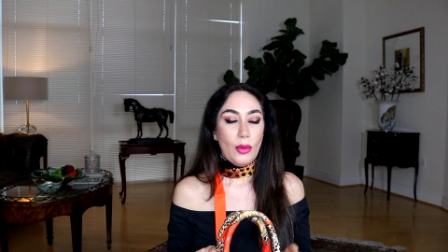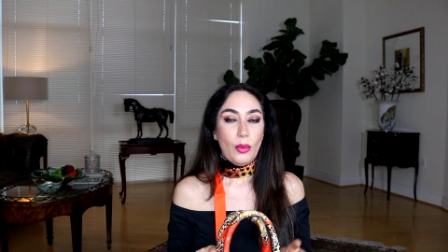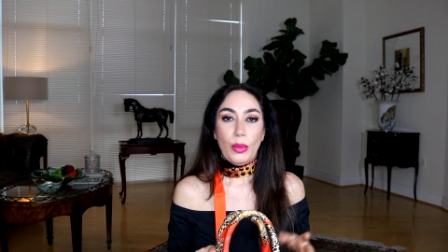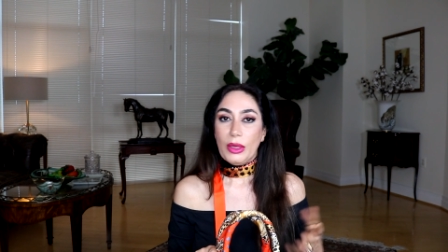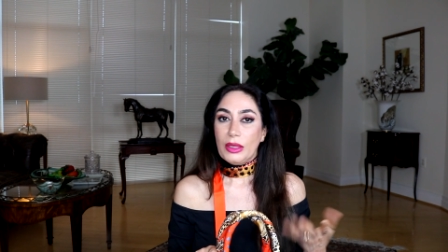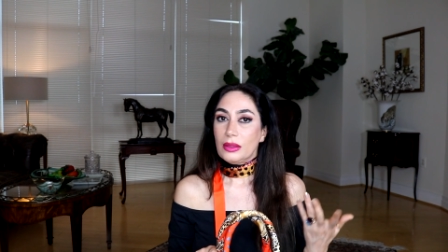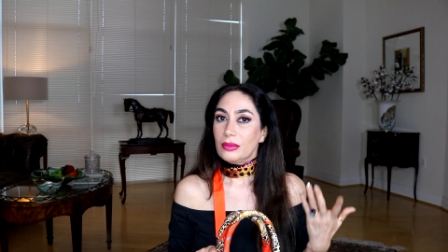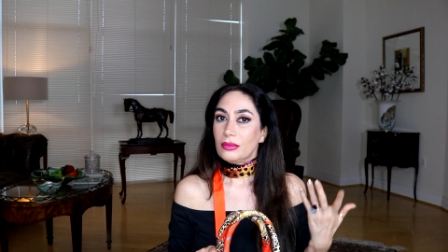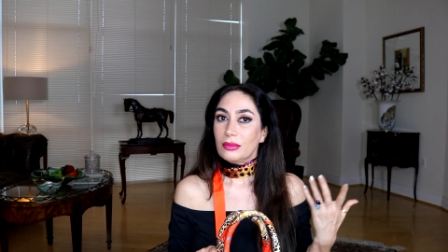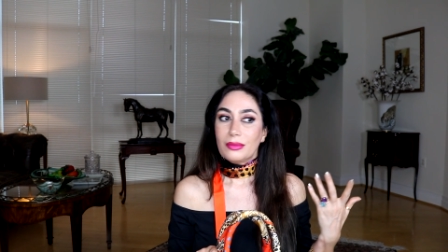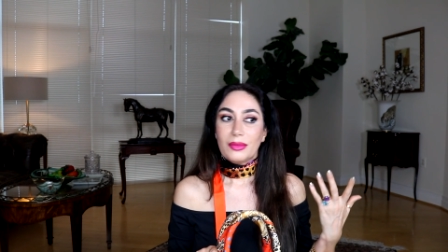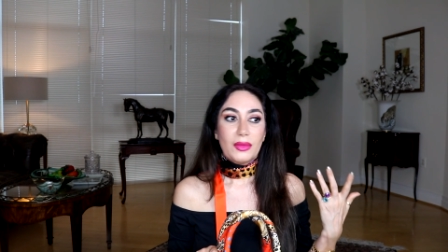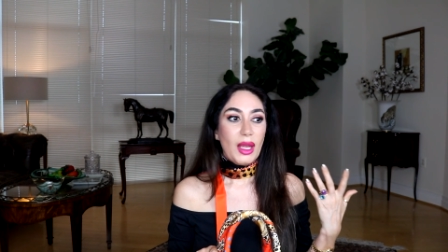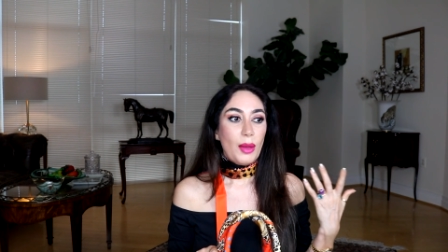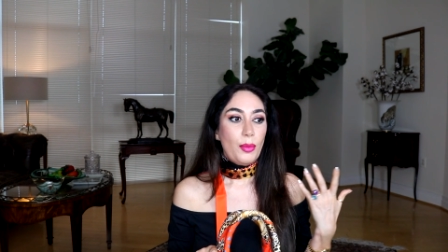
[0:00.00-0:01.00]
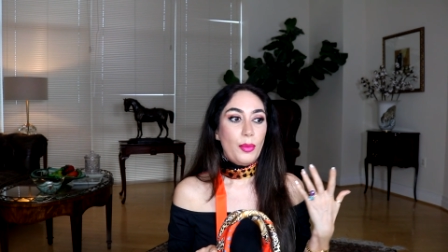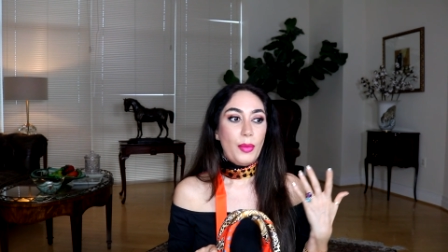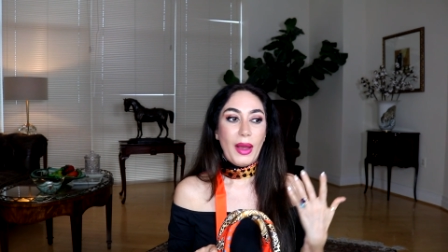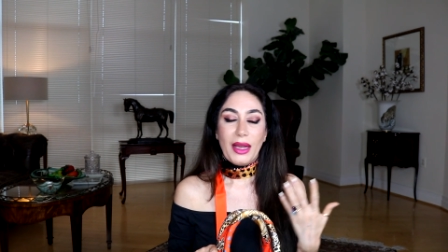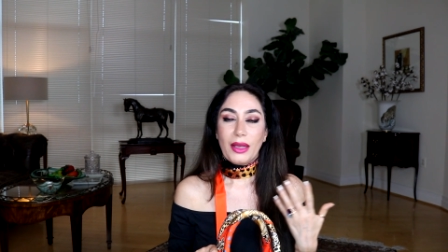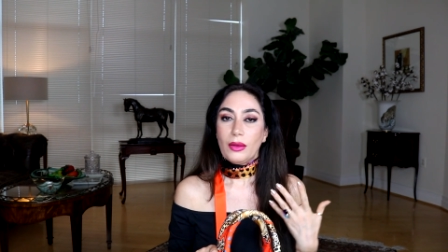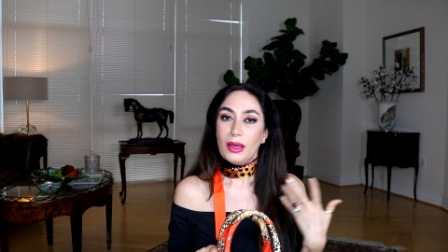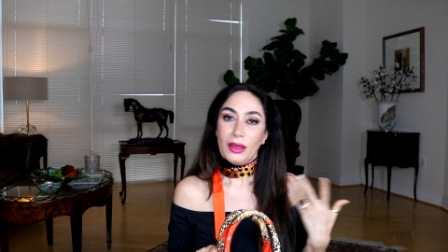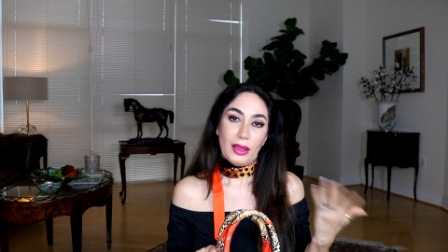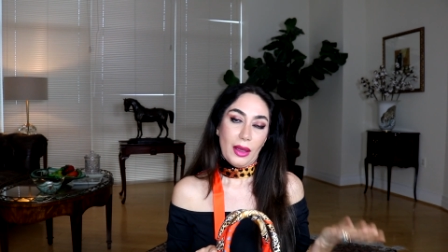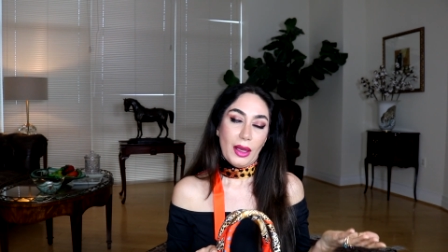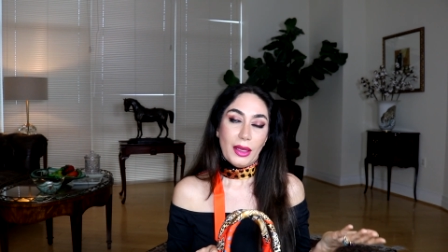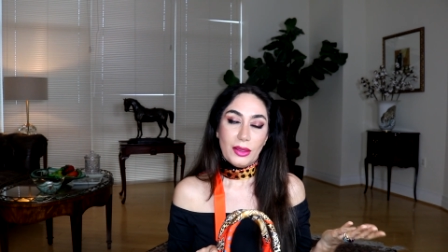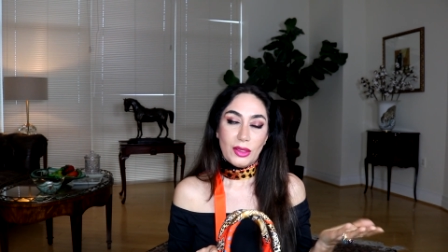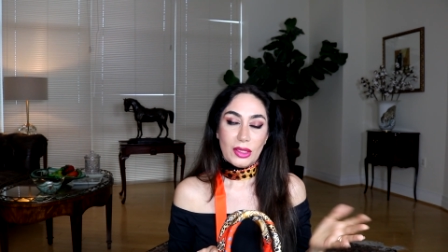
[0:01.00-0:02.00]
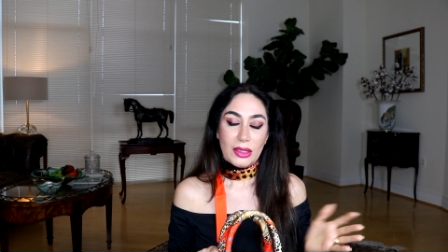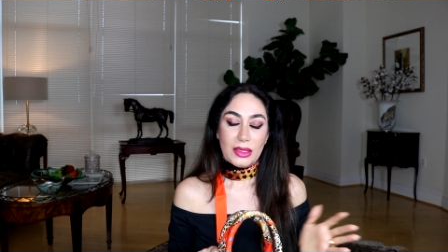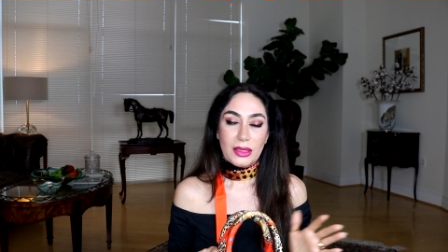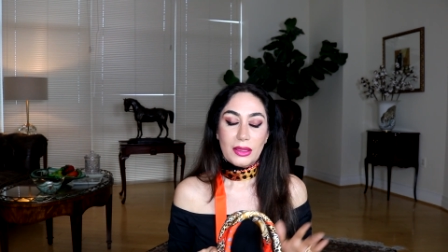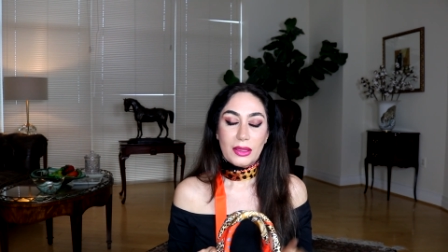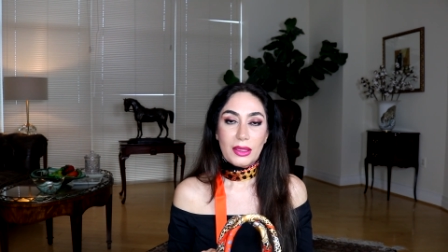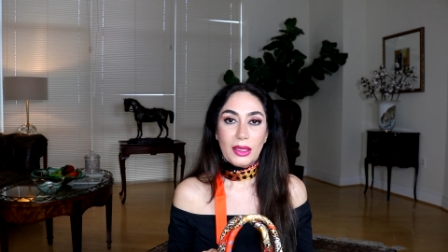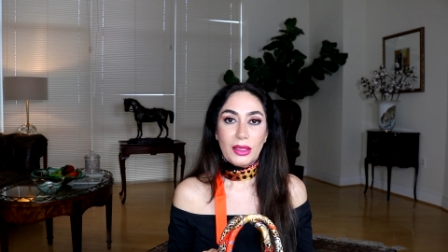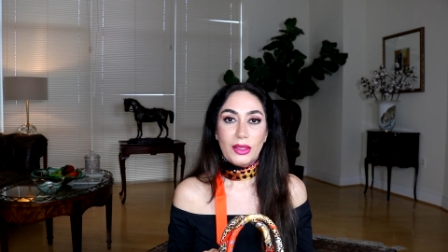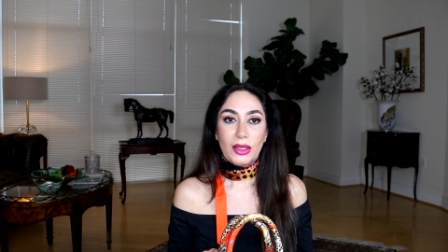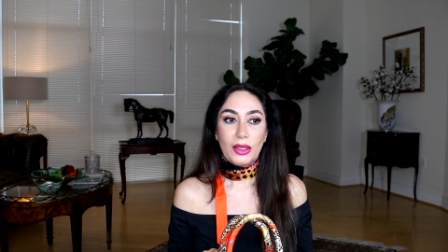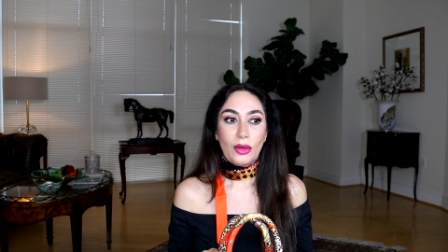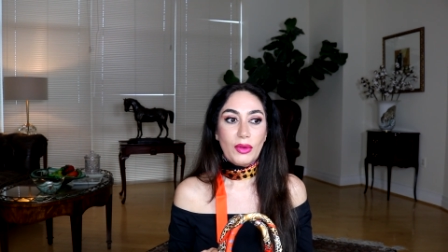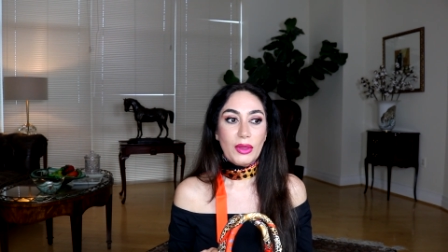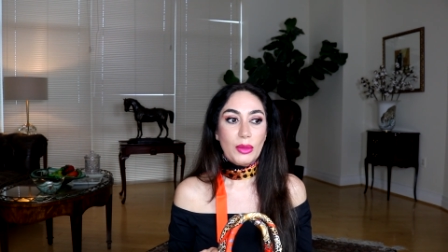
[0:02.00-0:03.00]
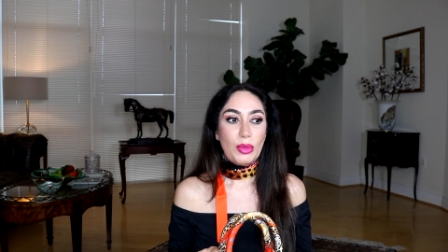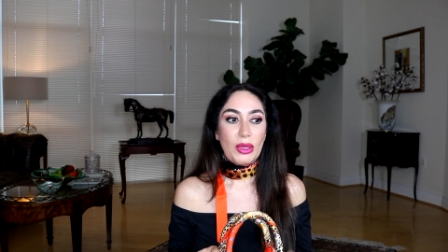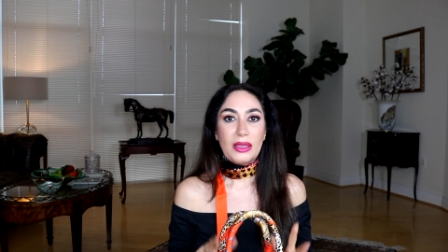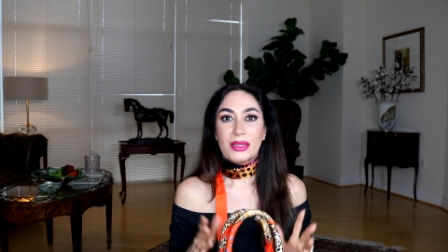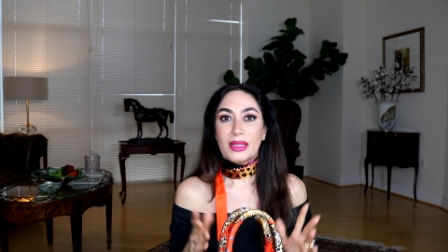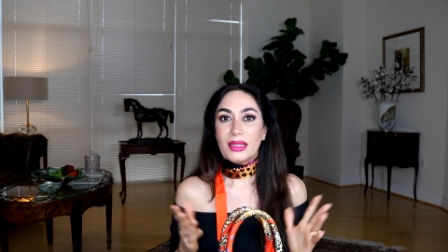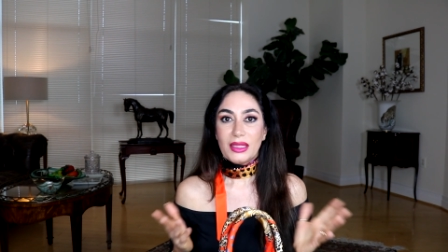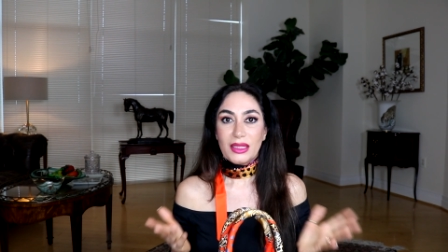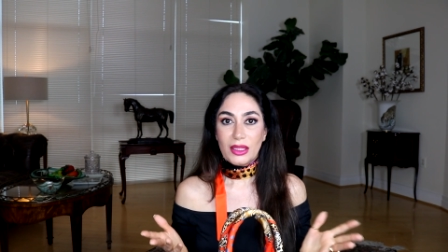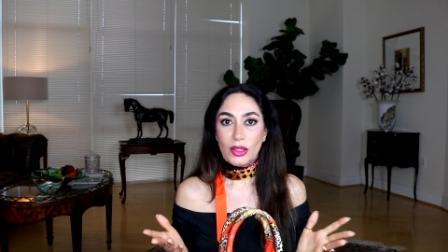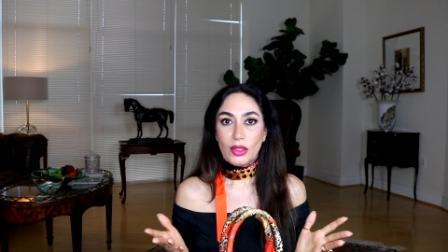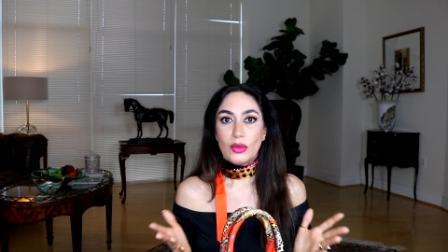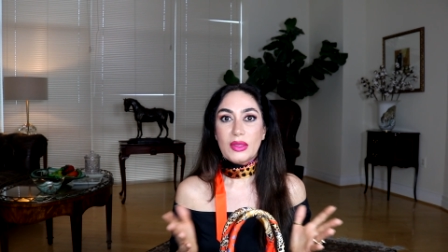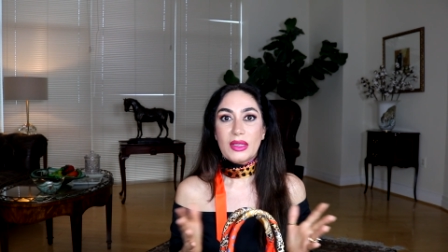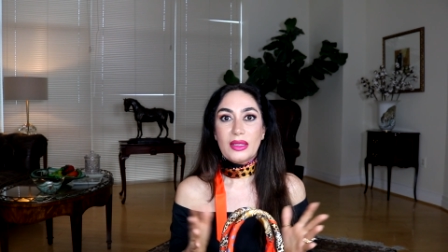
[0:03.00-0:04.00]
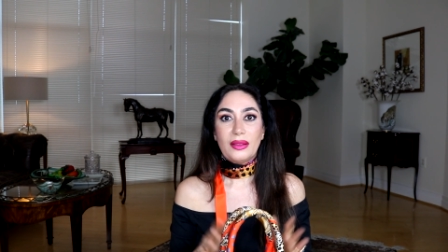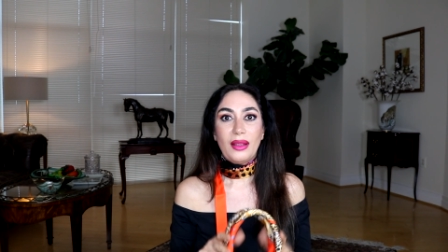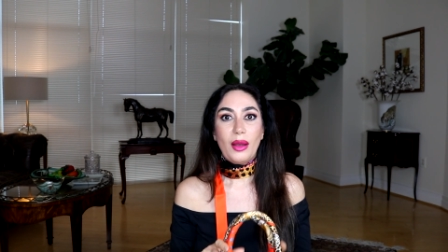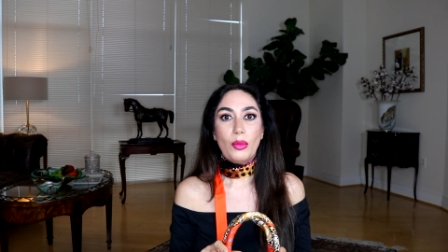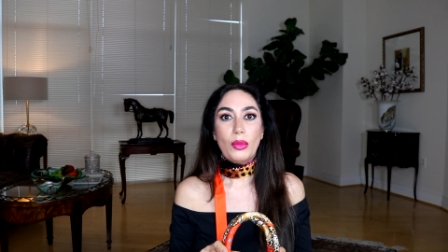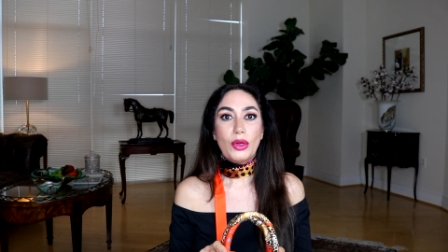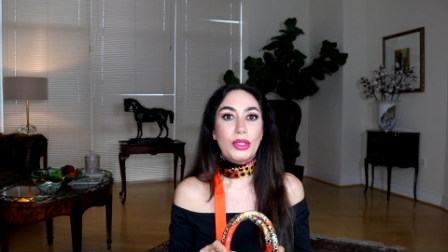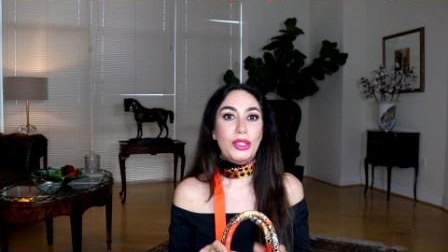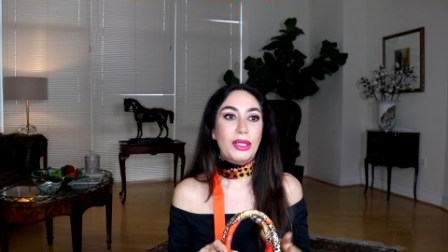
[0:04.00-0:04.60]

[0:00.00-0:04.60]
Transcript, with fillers: but that bag, I, I just get rid of it because I didn't use it that much.